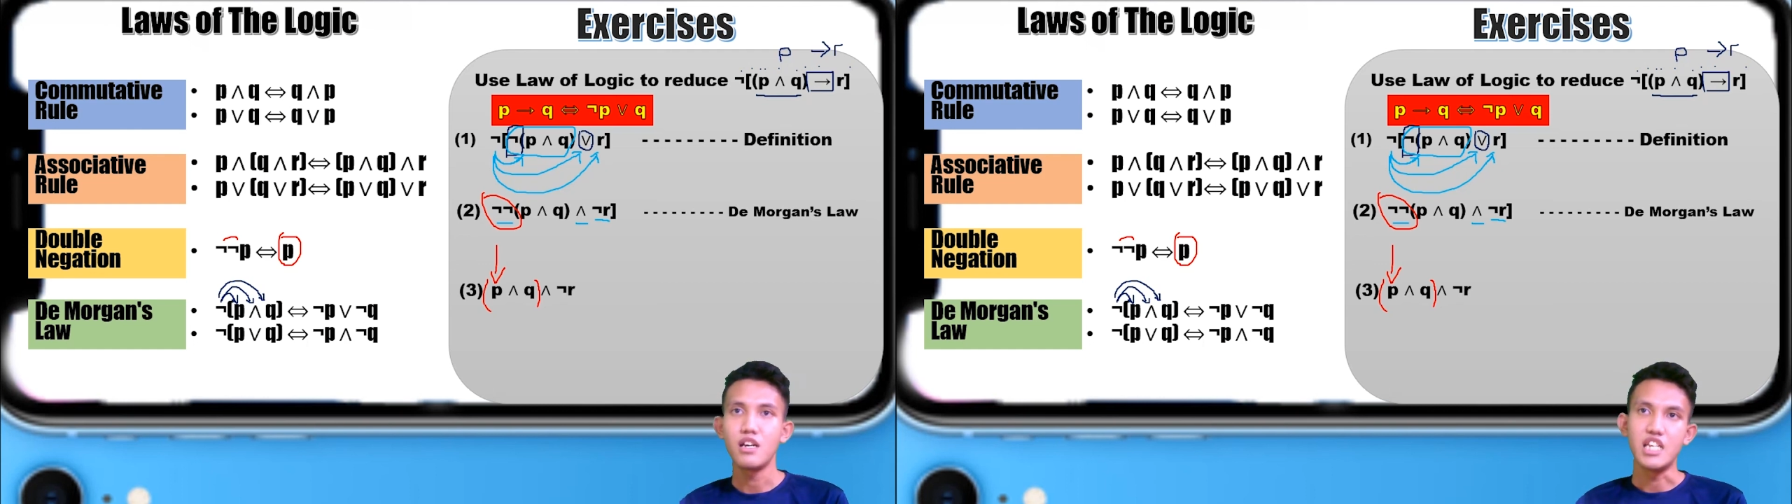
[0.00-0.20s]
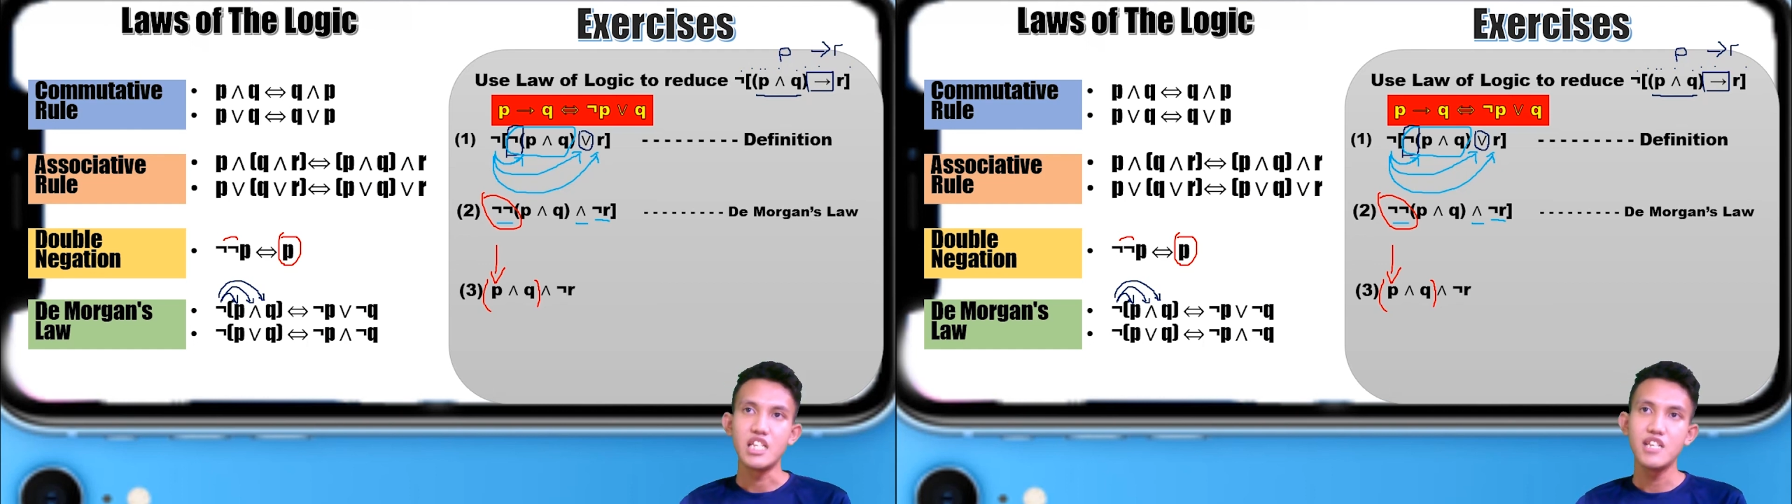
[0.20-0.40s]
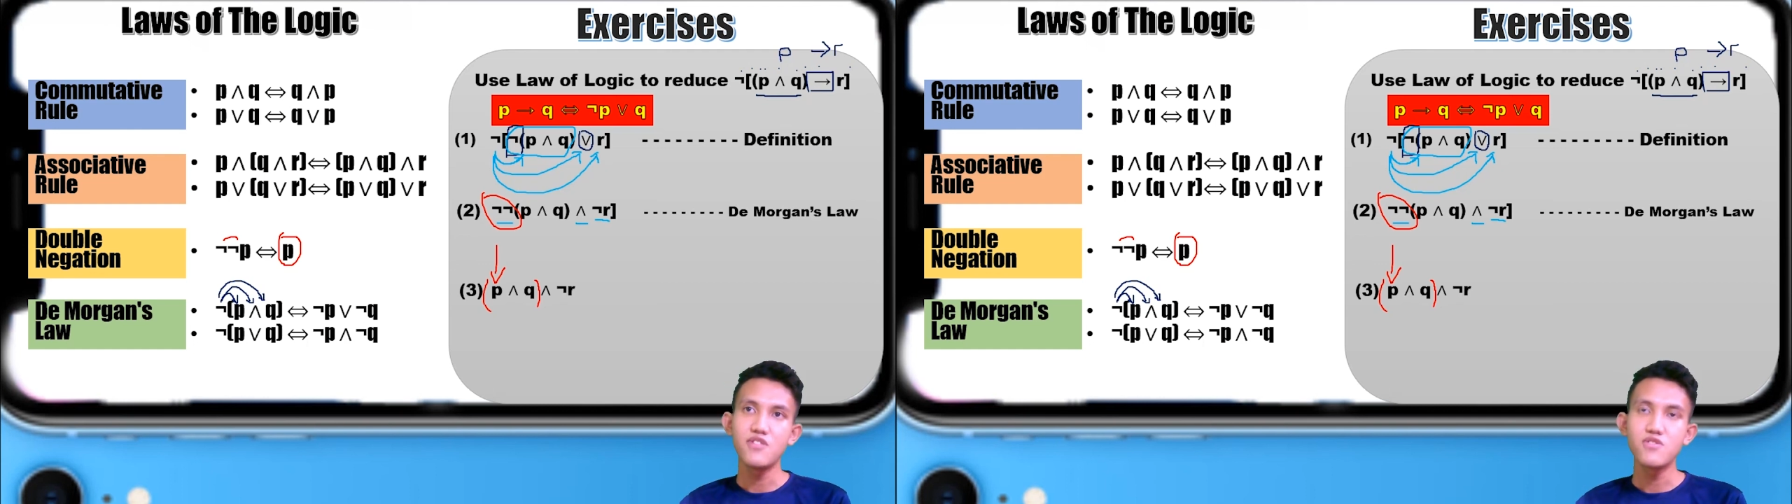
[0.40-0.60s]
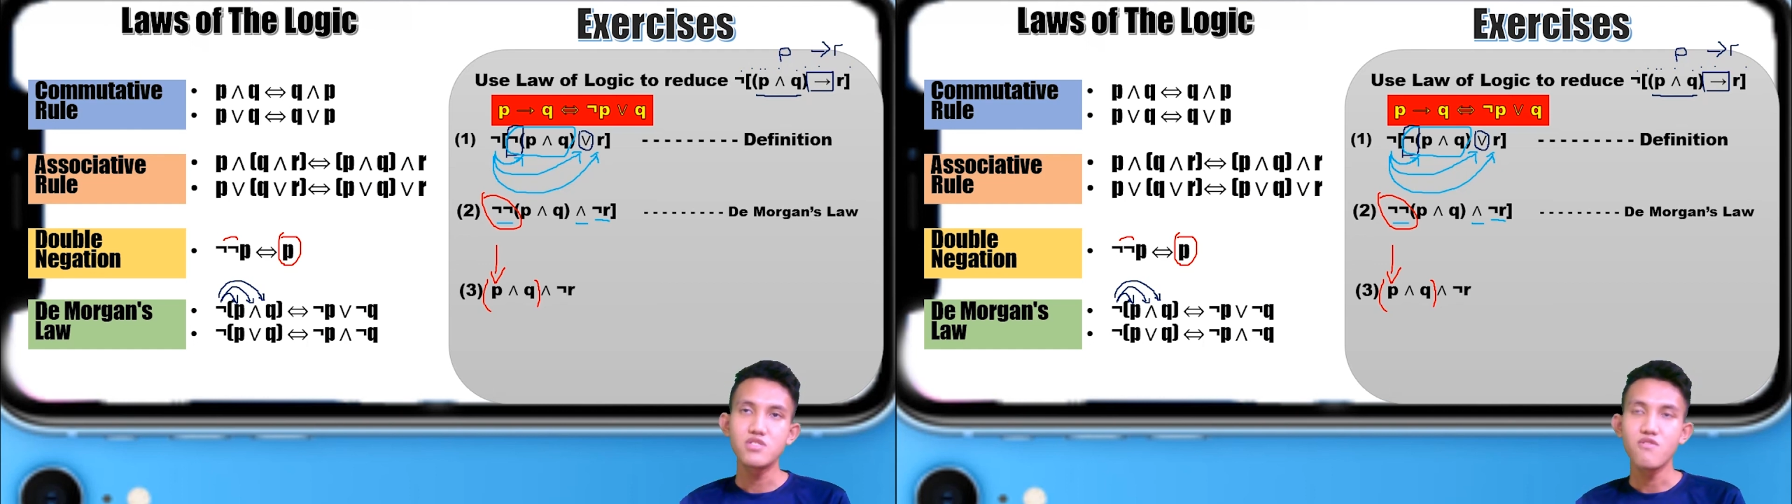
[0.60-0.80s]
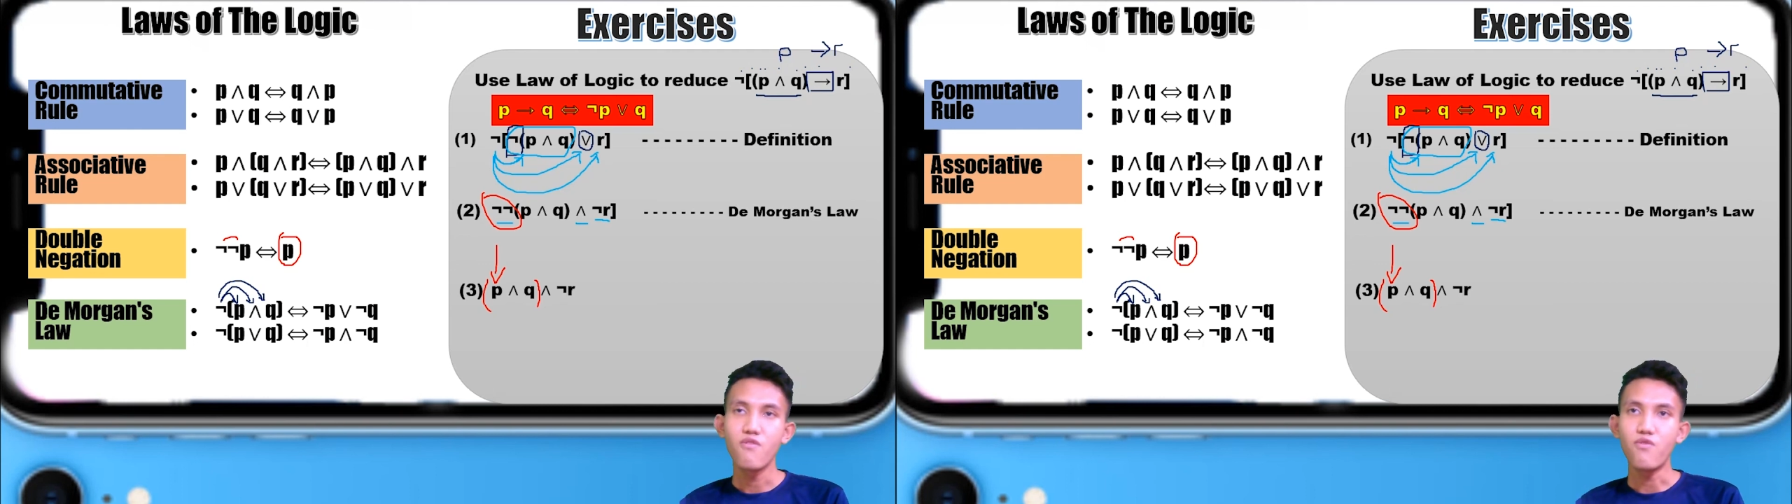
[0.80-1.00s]

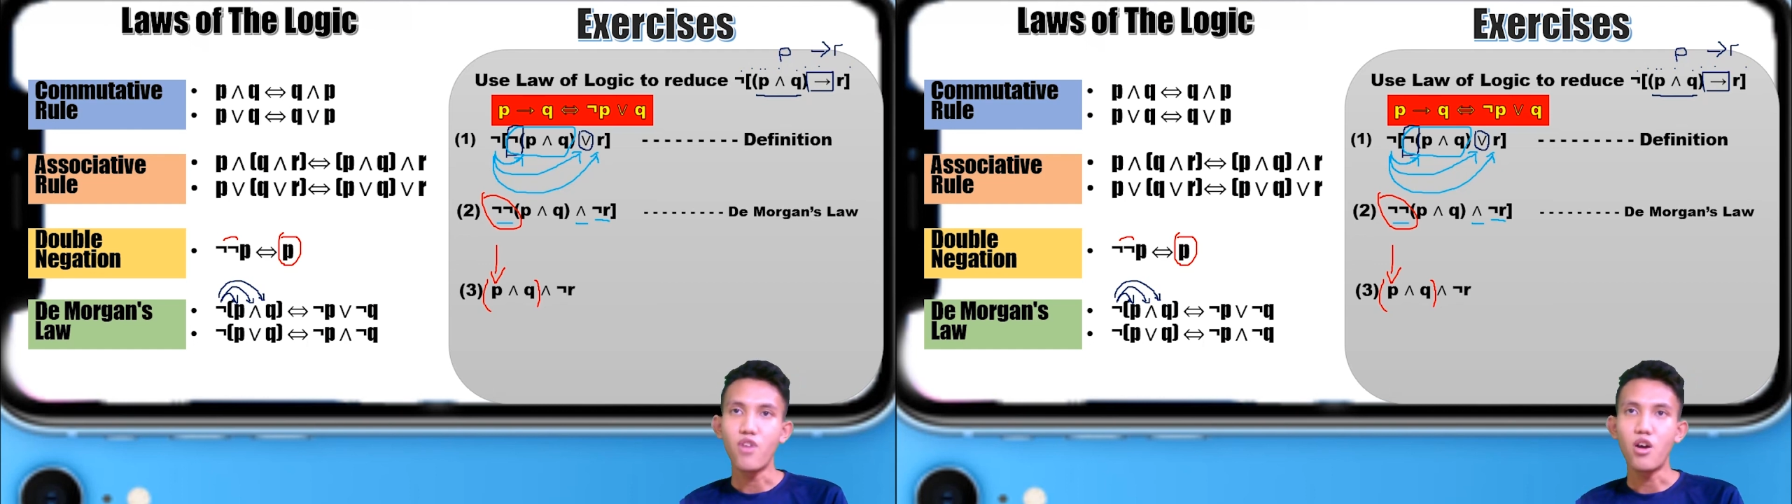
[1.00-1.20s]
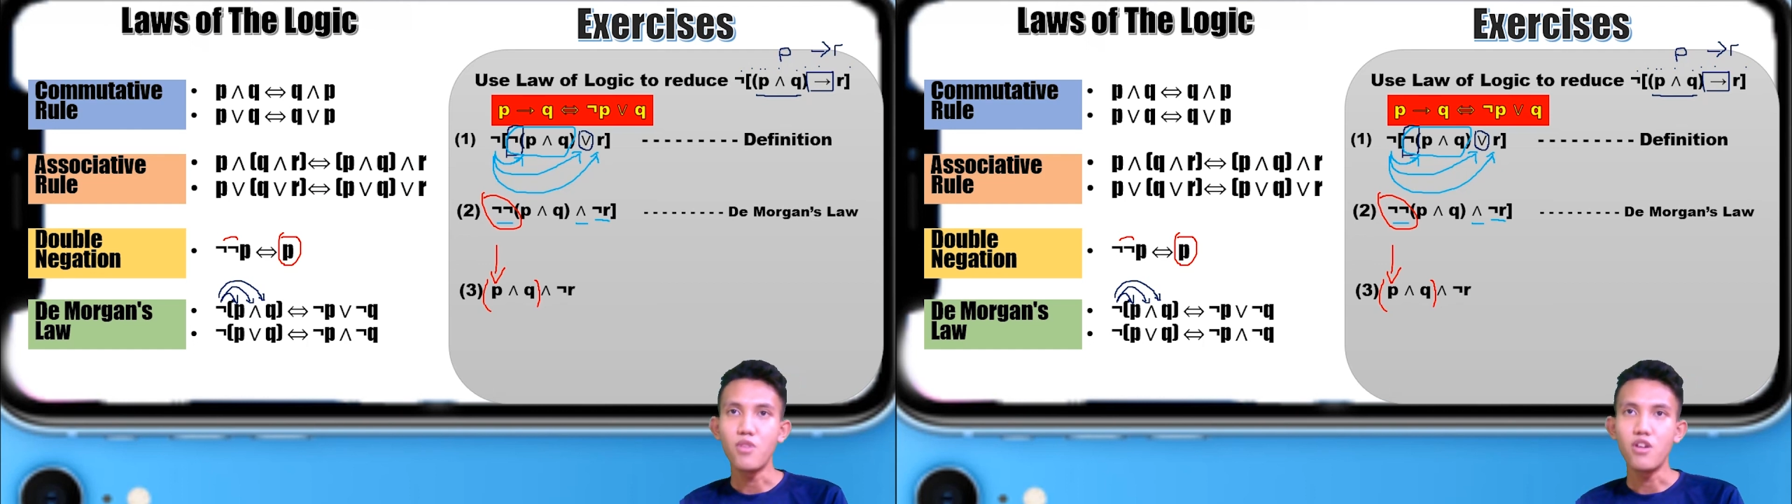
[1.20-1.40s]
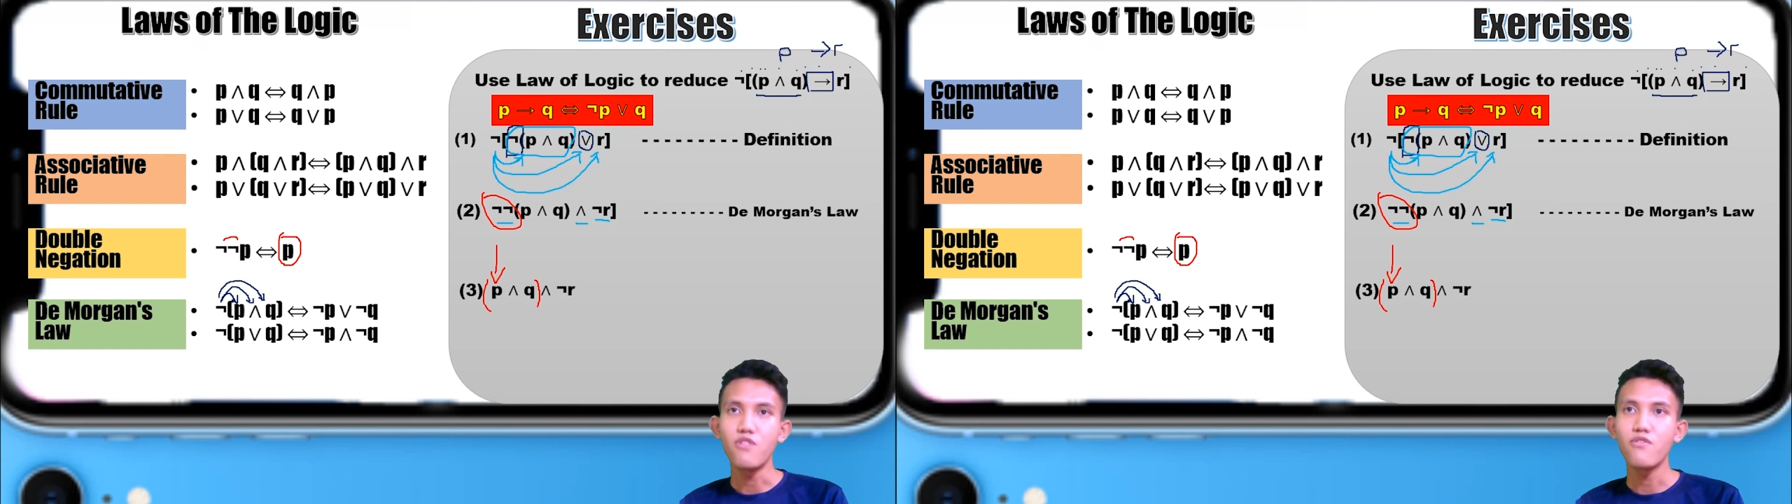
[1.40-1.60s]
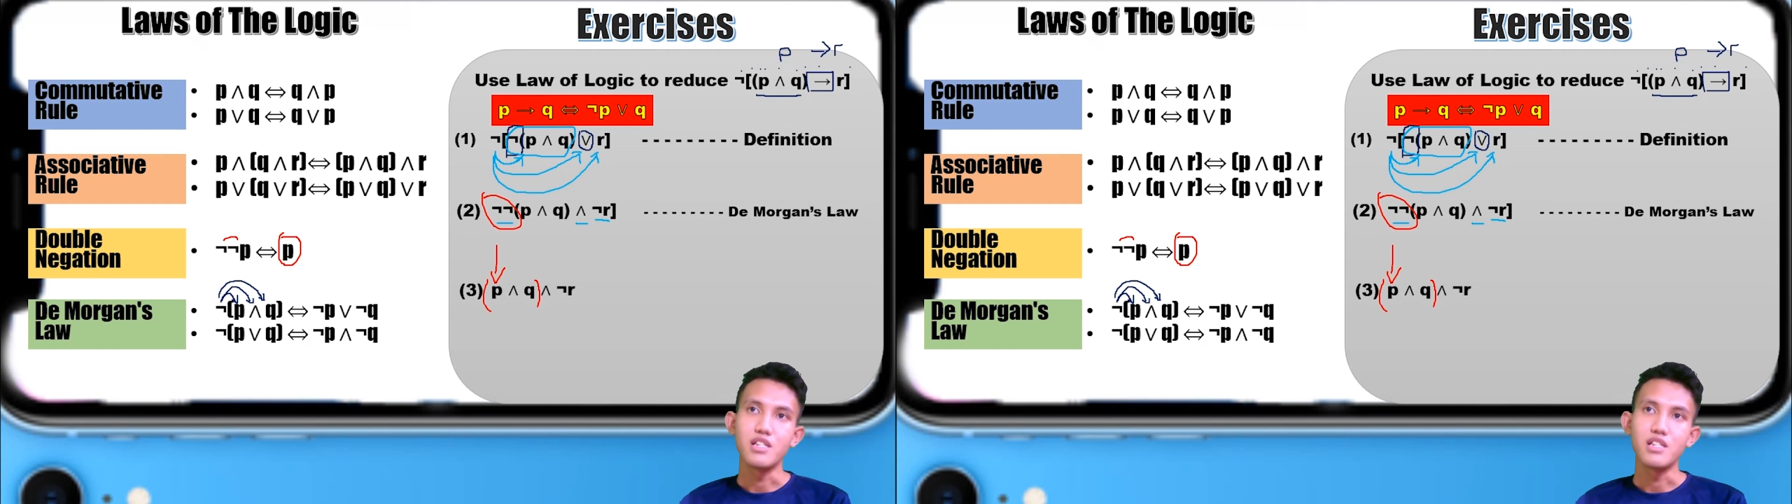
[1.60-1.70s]
reduced form of